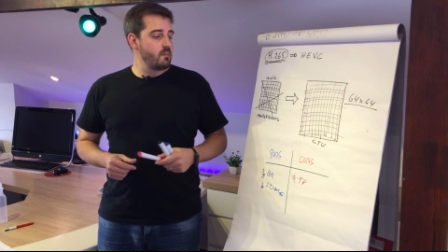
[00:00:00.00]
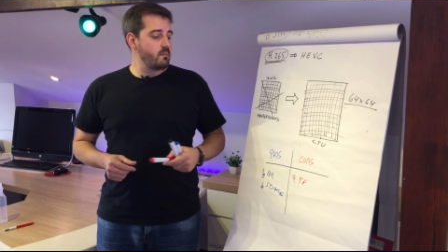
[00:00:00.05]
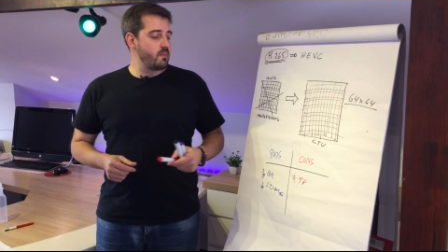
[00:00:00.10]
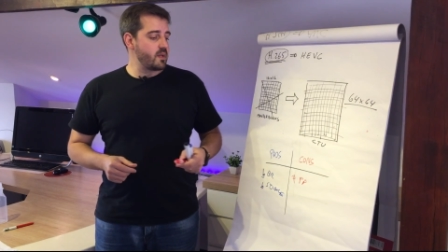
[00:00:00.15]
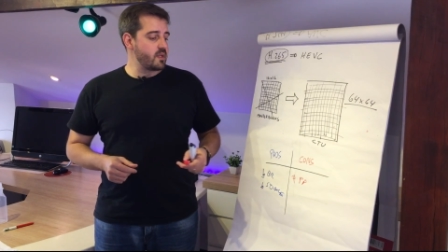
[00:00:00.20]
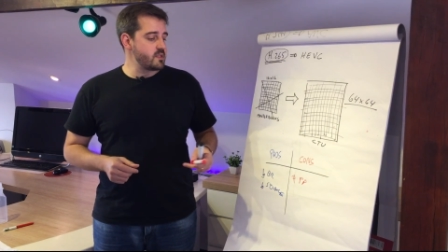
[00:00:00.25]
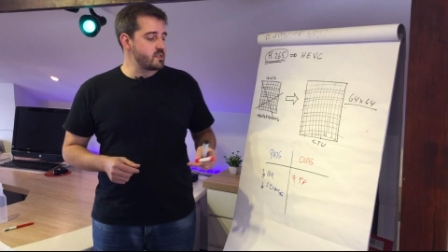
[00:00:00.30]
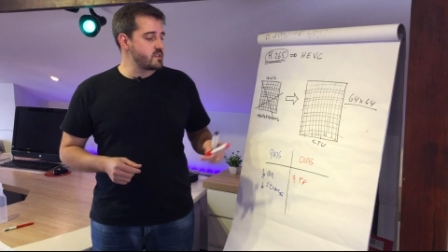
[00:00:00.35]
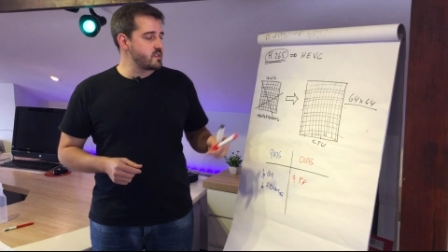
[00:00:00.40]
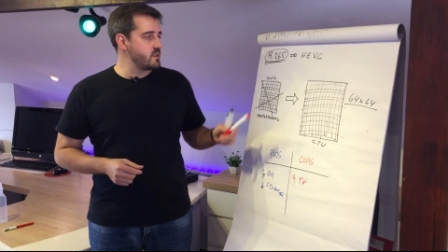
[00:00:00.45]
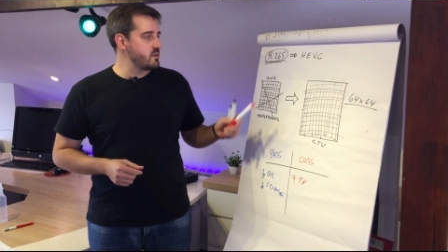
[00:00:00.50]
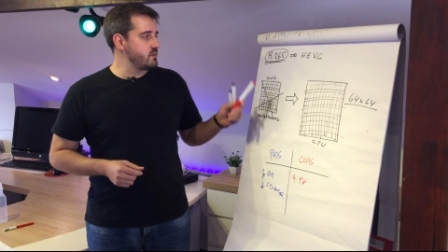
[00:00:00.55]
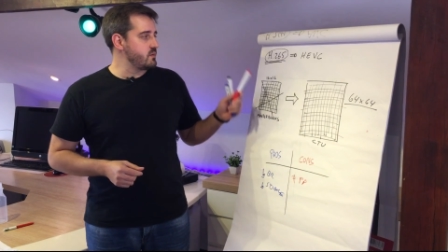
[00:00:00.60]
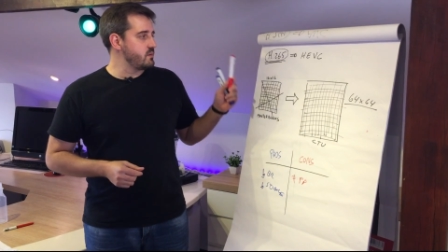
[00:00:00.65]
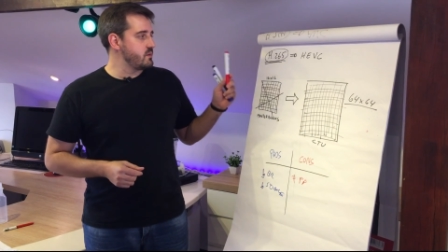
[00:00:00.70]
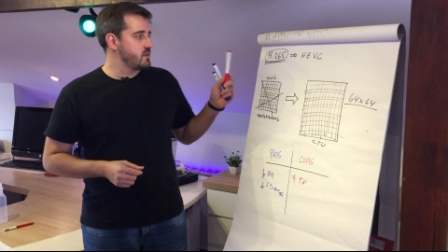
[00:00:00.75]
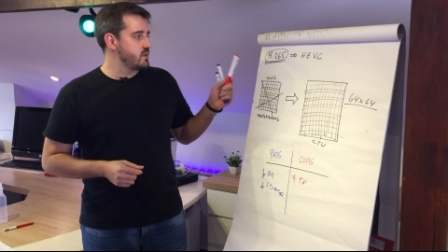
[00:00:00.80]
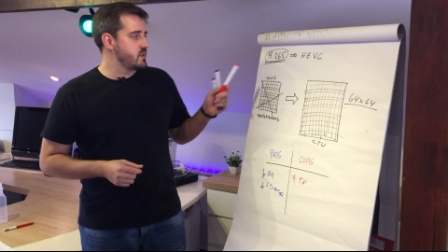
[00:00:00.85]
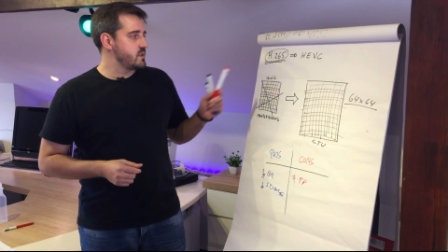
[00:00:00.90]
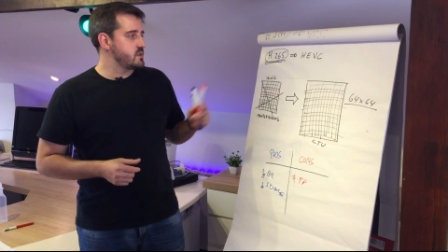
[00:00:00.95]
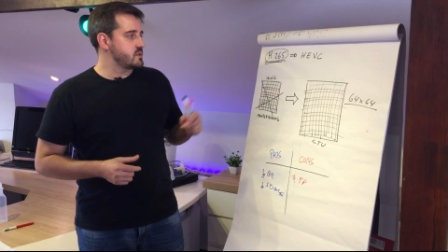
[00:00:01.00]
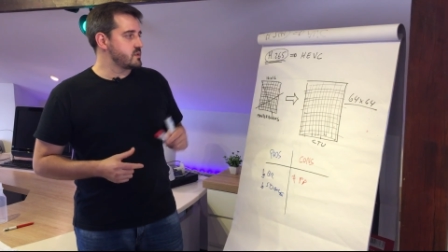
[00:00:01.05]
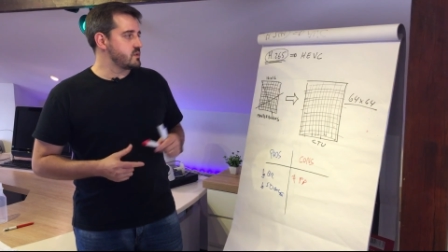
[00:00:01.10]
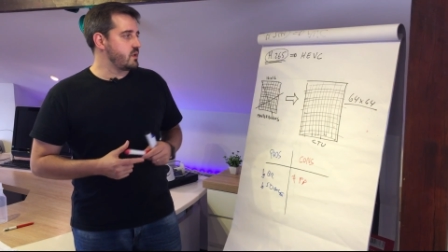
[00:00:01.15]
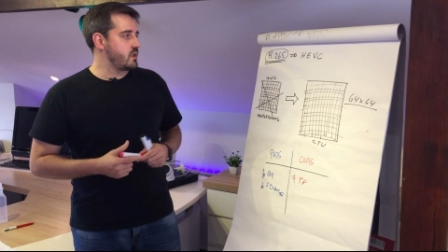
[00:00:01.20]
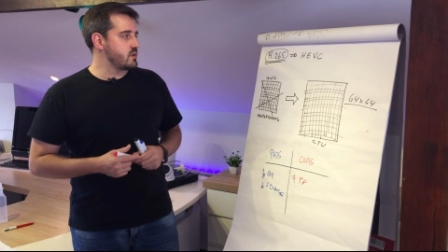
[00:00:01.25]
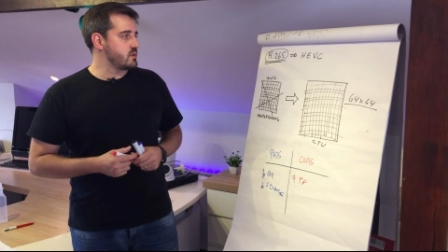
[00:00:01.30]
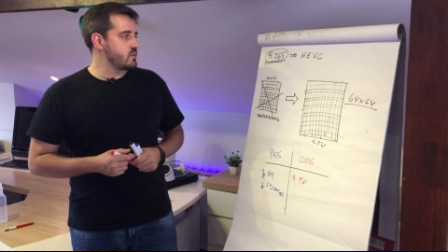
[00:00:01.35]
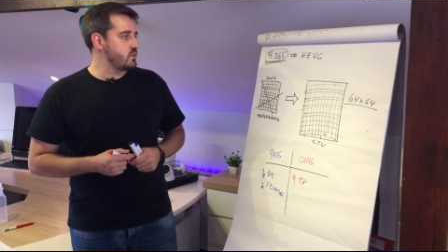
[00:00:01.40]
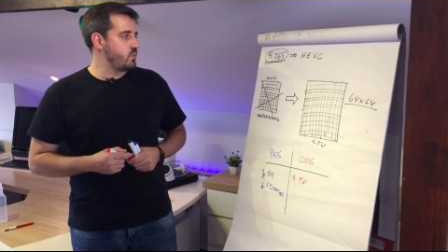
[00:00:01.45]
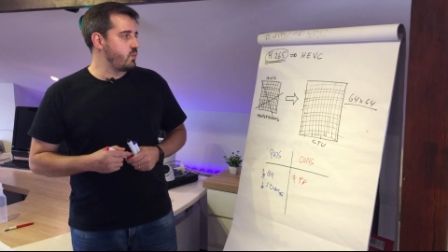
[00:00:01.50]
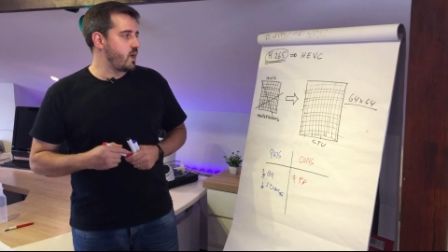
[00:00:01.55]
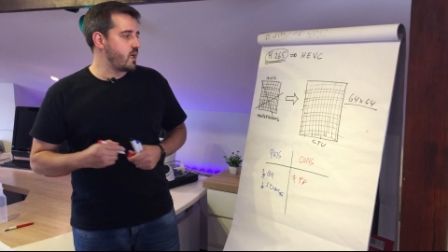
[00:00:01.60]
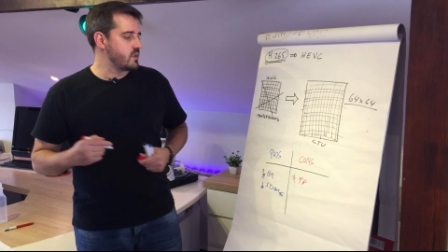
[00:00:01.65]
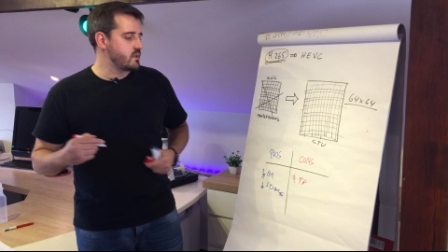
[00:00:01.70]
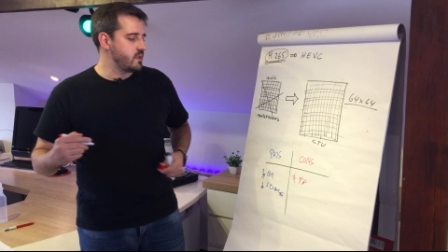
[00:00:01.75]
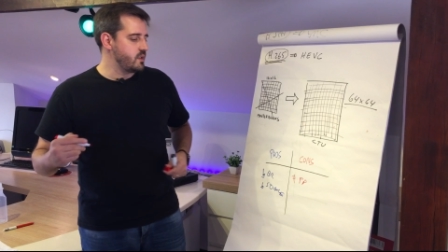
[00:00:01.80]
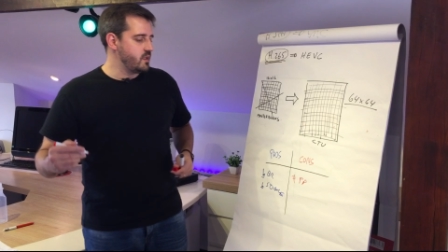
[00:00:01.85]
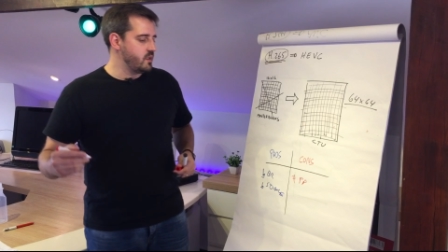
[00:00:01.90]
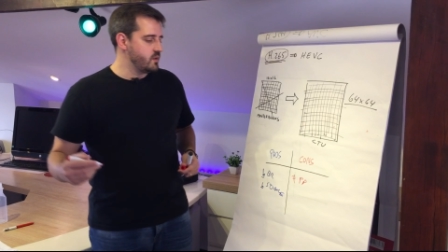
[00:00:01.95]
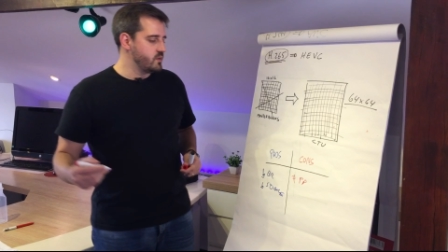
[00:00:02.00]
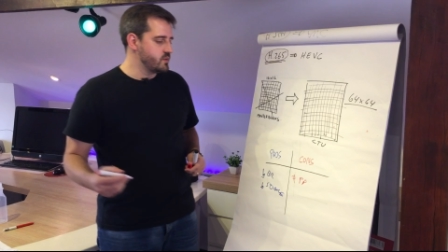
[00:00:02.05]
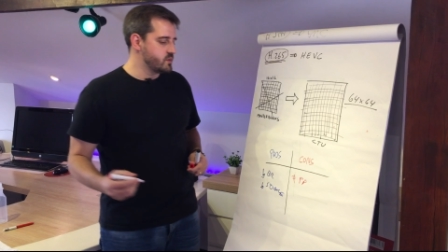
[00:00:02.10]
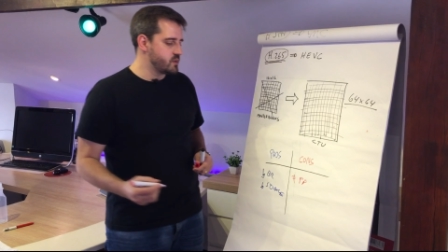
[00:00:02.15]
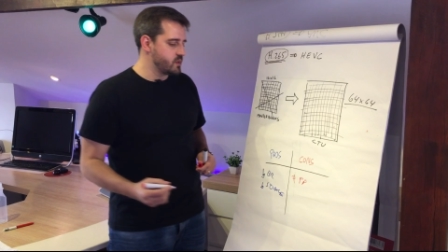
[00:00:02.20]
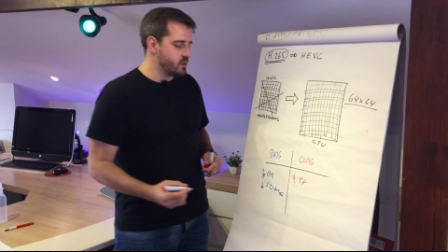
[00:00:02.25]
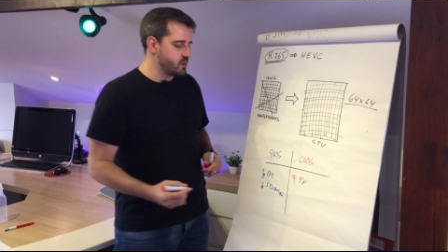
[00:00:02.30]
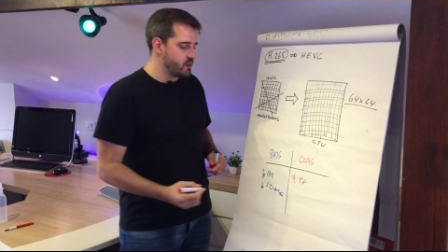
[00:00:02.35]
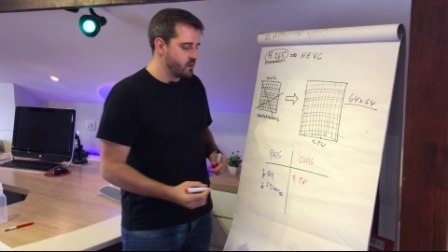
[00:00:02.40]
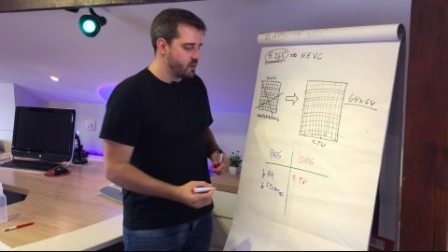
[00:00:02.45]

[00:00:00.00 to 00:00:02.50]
but it still is not widely used.